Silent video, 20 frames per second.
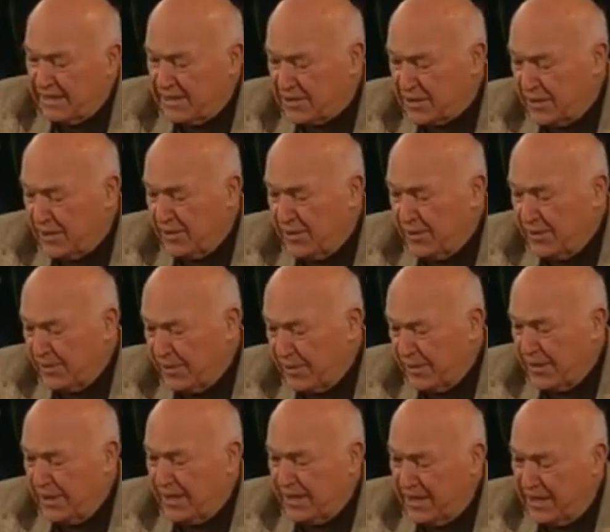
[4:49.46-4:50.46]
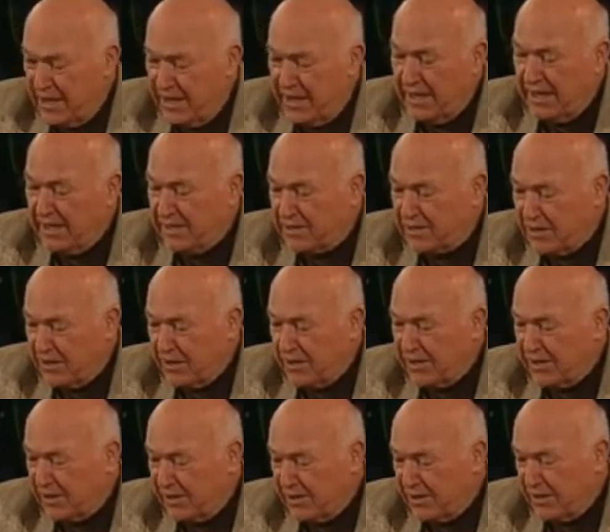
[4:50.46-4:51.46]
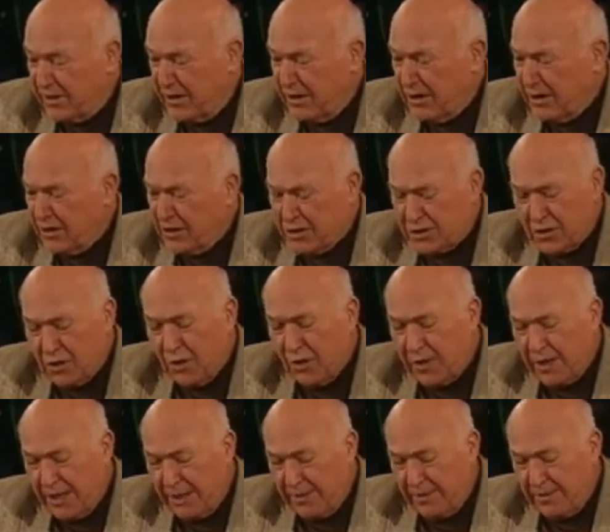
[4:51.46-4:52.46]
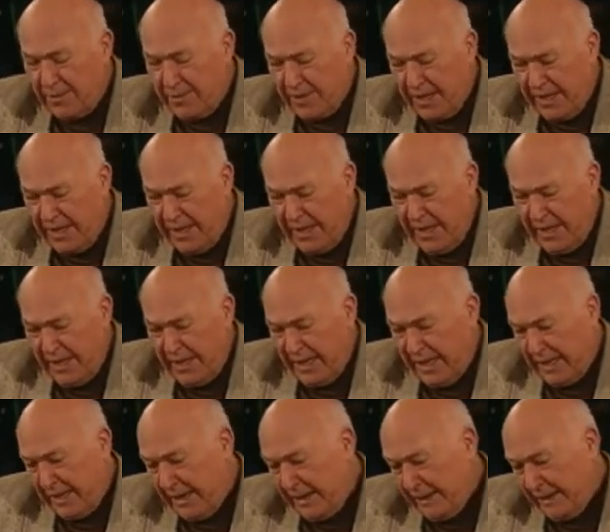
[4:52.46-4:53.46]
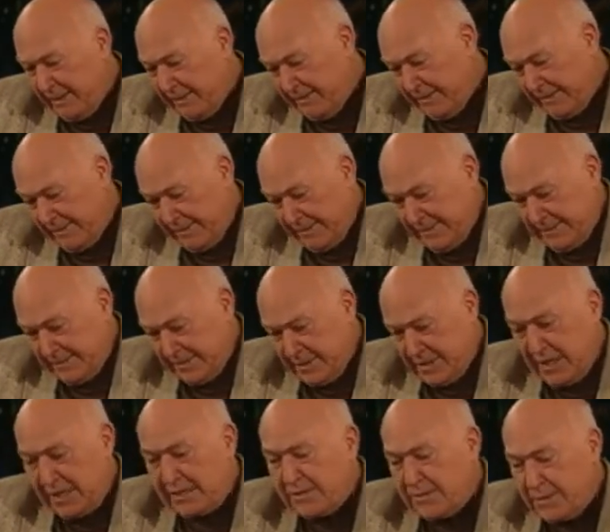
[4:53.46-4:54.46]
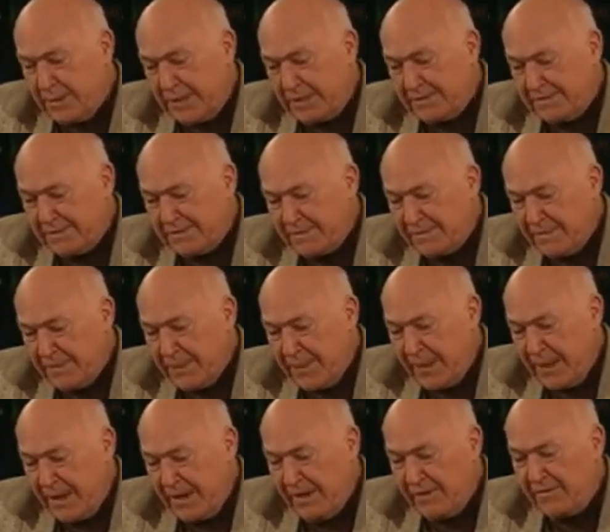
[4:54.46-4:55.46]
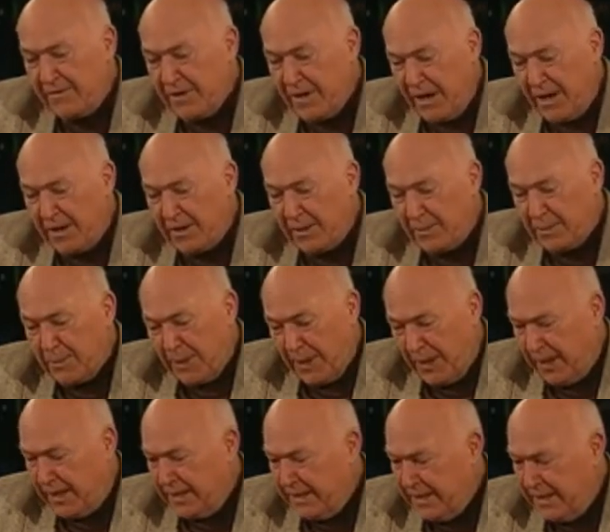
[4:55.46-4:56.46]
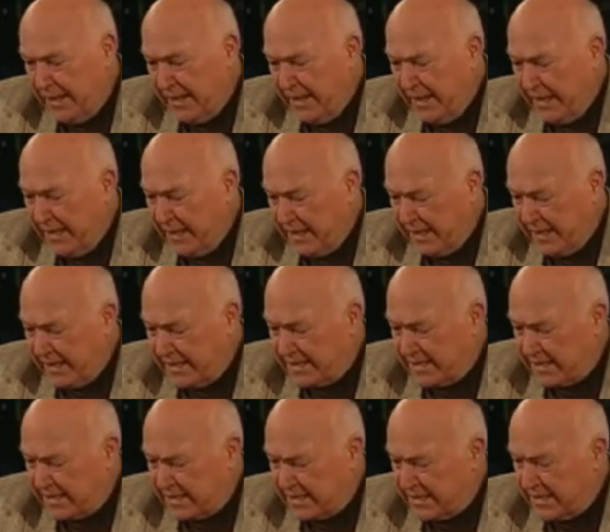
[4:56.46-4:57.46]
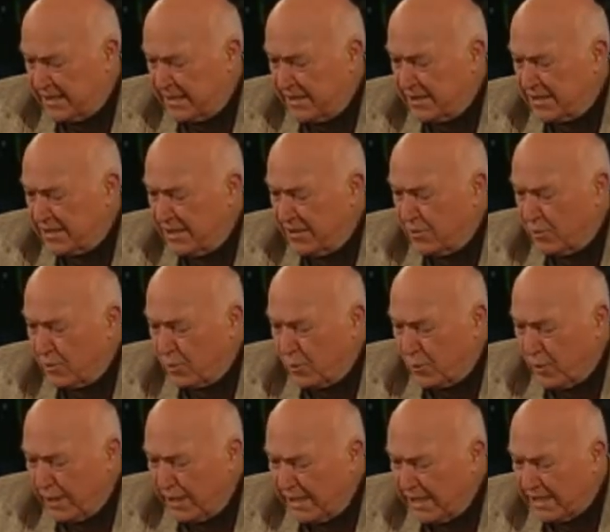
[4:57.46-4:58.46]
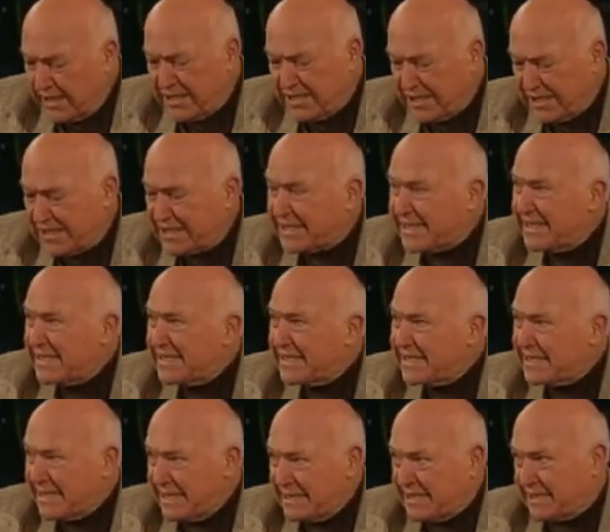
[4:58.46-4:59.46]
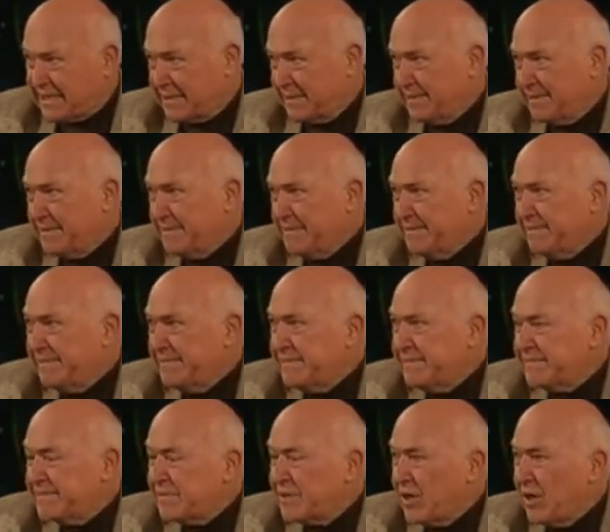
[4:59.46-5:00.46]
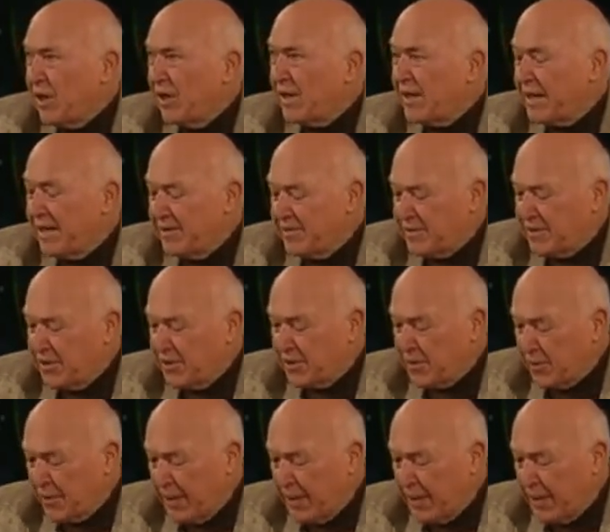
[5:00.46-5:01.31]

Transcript: so he is going to show him the judgment of God upon this religious system. calling it the